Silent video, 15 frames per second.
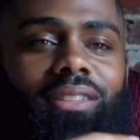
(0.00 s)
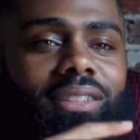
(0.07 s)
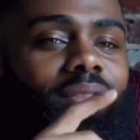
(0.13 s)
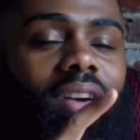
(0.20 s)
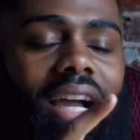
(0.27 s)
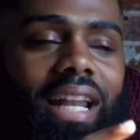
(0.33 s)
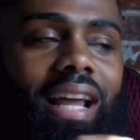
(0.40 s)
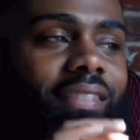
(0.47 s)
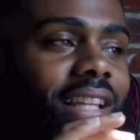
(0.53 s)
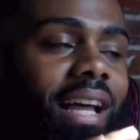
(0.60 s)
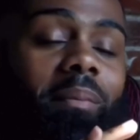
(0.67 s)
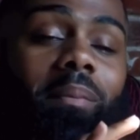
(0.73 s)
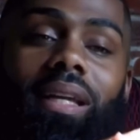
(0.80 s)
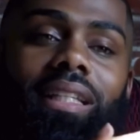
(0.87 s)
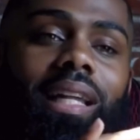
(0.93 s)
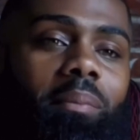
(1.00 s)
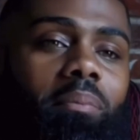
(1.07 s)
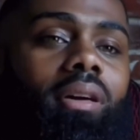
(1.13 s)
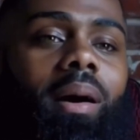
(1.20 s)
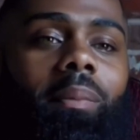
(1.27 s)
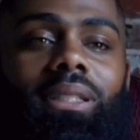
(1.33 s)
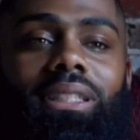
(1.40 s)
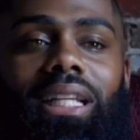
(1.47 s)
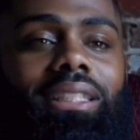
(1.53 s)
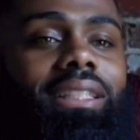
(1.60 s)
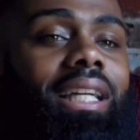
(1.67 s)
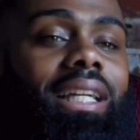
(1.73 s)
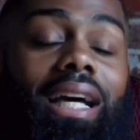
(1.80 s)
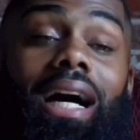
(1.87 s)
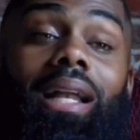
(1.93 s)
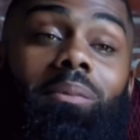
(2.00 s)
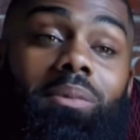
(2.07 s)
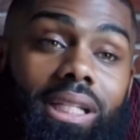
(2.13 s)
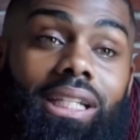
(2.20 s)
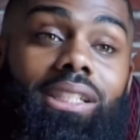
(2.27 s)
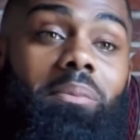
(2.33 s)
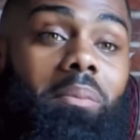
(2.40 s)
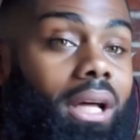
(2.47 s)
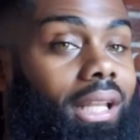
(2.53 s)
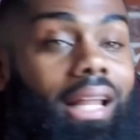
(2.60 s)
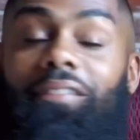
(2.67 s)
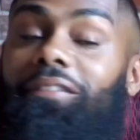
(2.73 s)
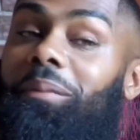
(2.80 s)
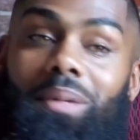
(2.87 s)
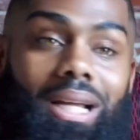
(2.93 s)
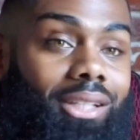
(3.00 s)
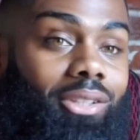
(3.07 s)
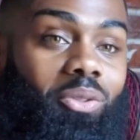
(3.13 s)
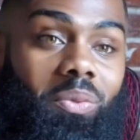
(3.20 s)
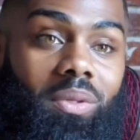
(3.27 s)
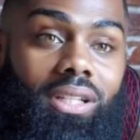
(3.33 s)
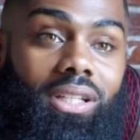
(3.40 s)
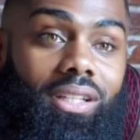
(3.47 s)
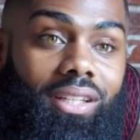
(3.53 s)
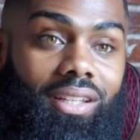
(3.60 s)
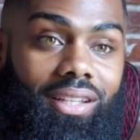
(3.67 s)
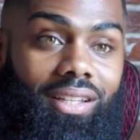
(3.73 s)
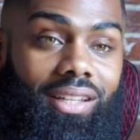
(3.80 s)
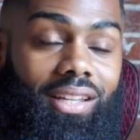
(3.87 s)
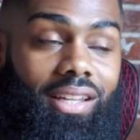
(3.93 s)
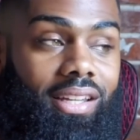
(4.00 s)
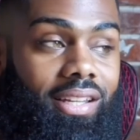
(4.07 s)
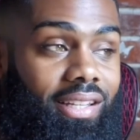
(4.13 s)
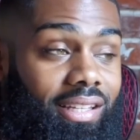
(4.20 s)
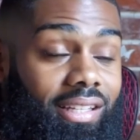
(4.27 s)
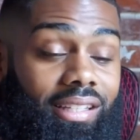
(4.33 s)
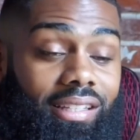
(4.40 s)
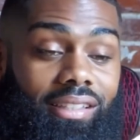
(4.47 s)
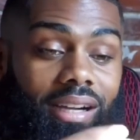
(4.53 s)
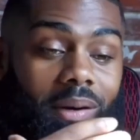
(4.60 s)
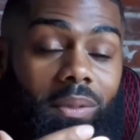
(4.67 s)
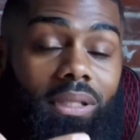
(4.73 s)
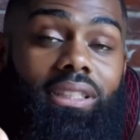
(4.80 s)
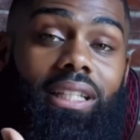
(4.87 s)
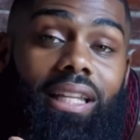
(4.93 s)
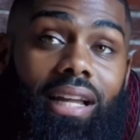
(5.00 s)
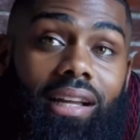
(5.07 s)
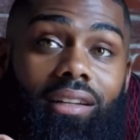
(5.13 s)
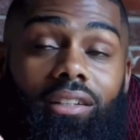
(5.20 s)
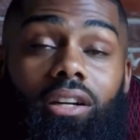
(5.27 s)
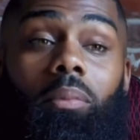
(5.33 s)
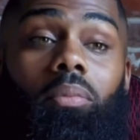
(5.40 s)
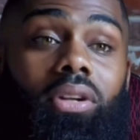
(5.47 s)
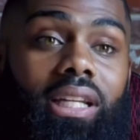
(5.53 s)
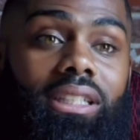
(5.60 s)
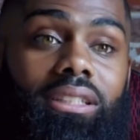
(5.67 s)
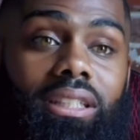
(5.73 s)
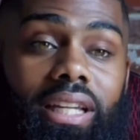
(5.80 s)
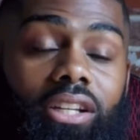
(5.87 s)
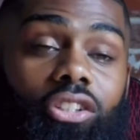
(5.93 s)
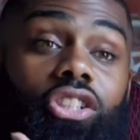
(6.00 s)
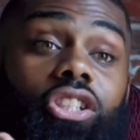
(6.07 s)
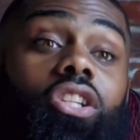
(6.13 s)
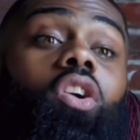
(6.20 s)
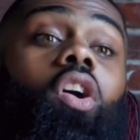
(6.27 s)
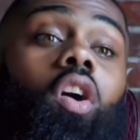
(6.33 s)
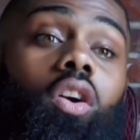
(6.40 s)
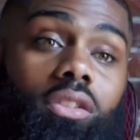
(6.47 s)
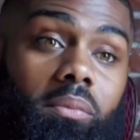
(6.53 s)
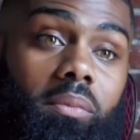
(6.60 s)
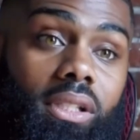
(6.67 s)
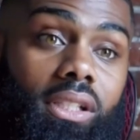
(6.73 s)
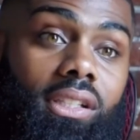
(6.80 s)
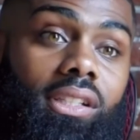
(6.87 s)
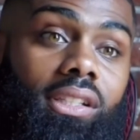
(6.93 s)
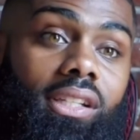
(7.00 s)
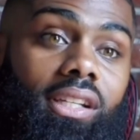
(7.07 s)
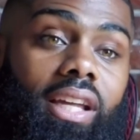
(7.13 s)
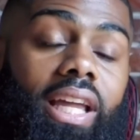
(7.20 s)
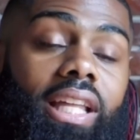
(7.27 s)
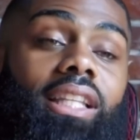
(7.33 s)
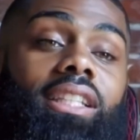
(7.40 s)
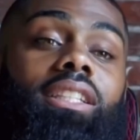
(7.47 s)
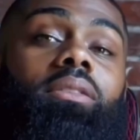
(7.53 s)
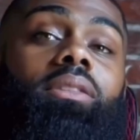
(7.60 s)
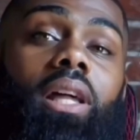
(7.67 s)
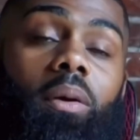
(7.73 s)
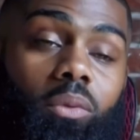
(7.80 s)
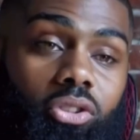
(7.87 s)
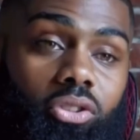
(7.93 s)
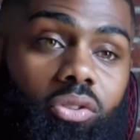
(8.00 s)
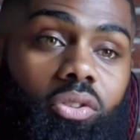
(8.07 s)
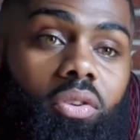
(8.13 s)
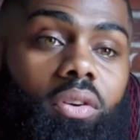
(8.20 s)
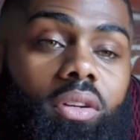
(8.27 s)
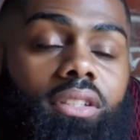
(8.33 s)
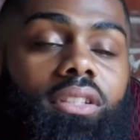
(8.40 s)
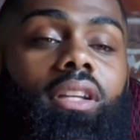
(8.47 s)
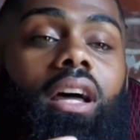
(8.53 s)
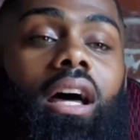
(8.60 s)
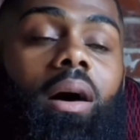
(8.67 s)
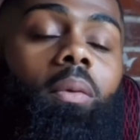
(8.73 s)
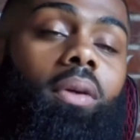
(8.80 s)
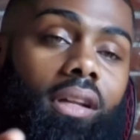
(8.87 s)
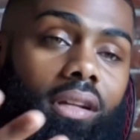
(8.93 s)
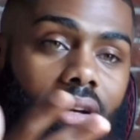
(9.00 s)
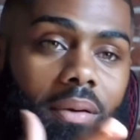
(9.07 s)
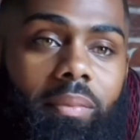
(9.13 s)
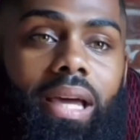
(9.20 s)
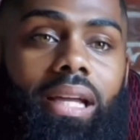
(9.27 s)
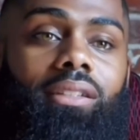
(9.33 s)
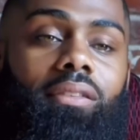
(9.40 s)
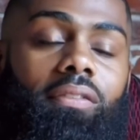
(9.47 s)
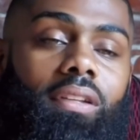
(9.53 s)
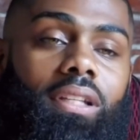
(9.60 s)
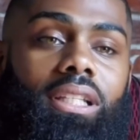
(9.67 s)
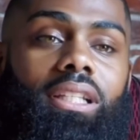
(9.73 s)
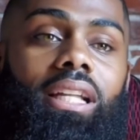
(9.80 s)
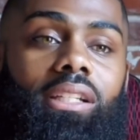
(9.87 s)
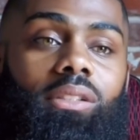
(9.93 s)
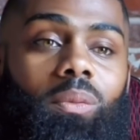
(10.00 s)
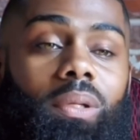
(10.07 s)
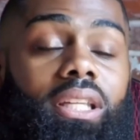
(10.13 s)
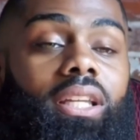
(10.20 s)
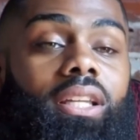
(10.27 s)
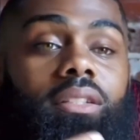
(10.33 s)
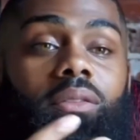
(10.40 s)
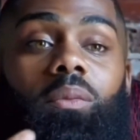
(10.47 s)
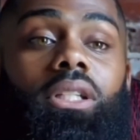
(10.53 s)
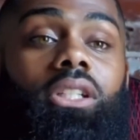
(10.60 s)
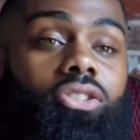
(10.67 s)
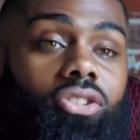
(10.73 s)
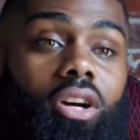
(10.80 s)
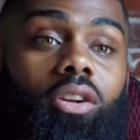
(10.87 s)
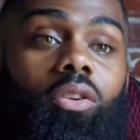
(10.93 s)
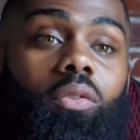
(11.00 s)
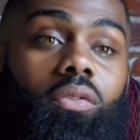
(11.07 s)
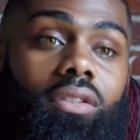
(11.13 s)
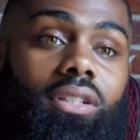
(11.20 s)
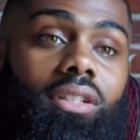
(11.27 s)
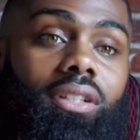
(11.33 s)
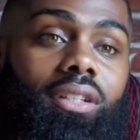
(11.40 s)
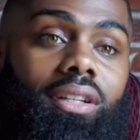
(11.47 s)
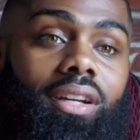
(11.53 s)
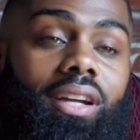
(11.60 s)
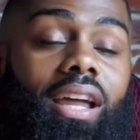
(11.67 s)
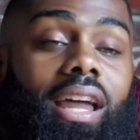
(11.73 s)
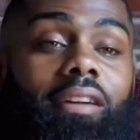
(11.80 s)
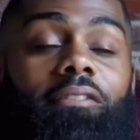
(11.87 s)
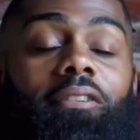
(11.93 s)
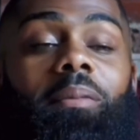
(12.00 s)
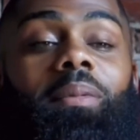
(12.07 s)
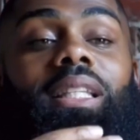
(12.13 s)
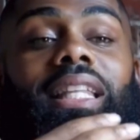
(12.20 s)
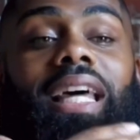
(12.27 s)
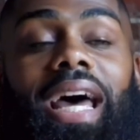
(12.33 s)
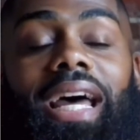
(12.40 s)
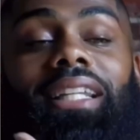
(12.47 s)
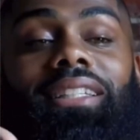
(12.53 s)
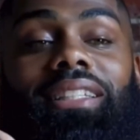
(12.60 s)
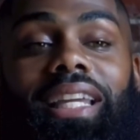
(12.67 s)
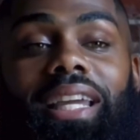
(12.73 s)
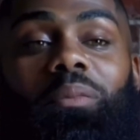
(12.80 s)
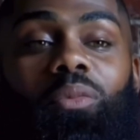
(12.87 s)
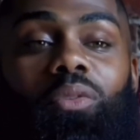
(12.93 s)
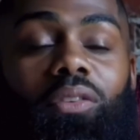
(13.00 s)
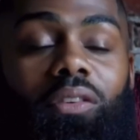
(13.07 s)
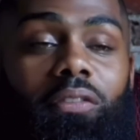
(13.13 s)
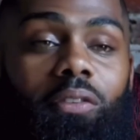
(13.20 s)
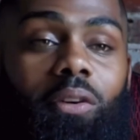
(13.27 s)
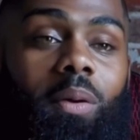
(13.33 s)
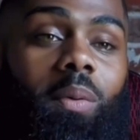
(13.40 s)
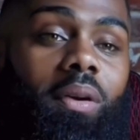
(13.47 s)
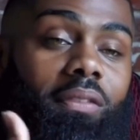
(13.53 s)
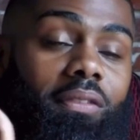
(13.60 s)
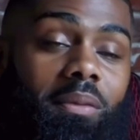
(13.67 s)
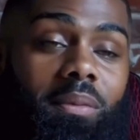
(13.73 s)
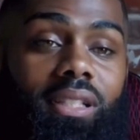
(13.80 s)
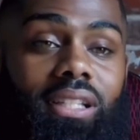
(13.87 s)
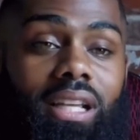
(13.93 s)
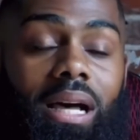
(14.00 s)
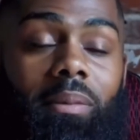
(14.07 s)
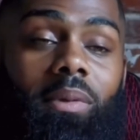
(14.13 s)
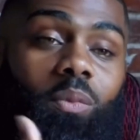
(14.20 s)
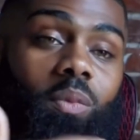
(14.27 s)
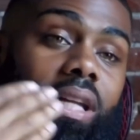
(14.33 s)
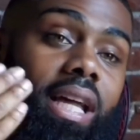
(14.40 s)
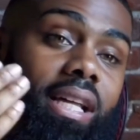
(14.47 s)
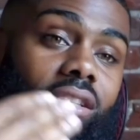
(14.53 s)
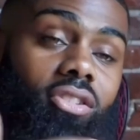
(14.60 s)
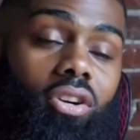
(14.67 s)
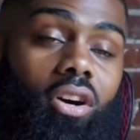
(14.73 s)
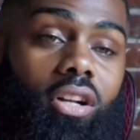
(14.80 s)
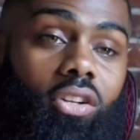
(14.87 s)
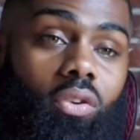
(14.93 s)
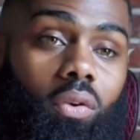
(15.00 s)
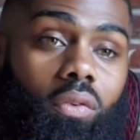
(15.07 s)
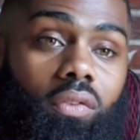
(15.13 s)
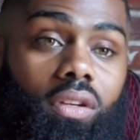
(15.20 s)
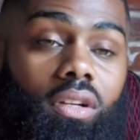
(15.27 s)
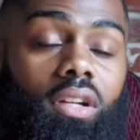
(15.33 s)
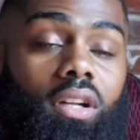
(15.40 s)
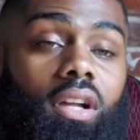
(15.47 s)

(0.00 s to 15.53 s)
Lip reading: Right after I made that promise and I said, God, I'm changing my life, I'm not doing it. I want to say like a couple days later, she calls me and then she was like, what you doing? I want to come back to Philly next weekend and we can start over. And from that day moving forward, from the time that we had started over,